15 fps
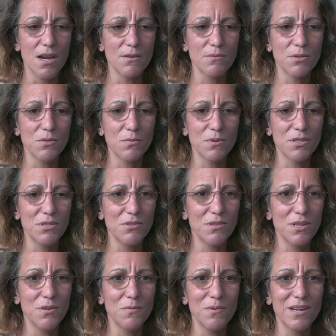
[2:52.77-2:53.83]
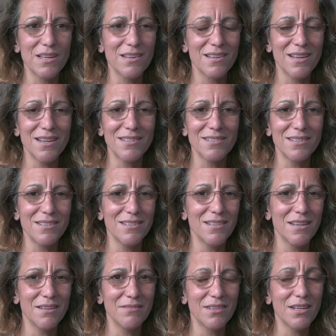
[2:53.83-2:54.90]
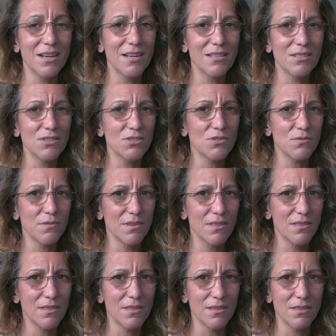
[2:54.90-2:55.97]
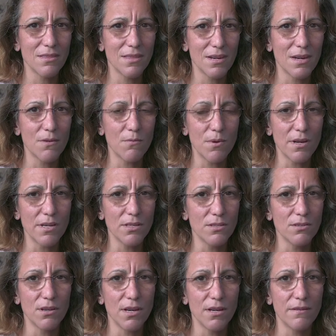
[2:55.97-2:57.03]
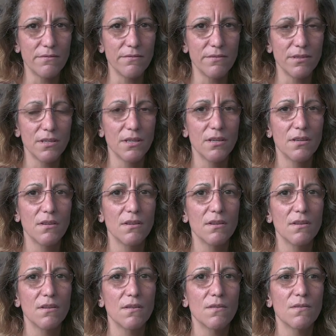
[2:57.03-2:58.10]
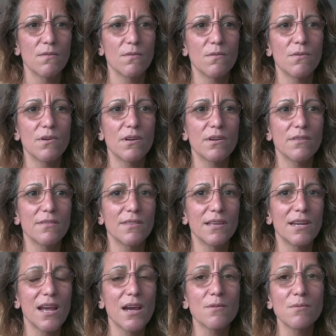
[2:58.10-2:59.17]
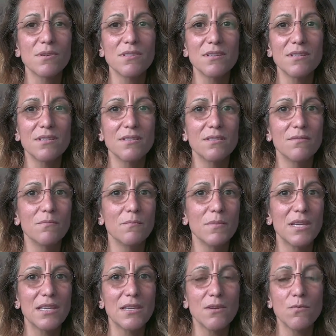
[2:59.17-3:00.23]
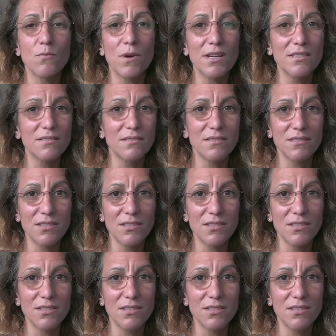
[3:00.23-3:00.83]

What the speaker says: I was wondering why I didn't have the kind of strength that I wanted to have, or that I wasn't making wise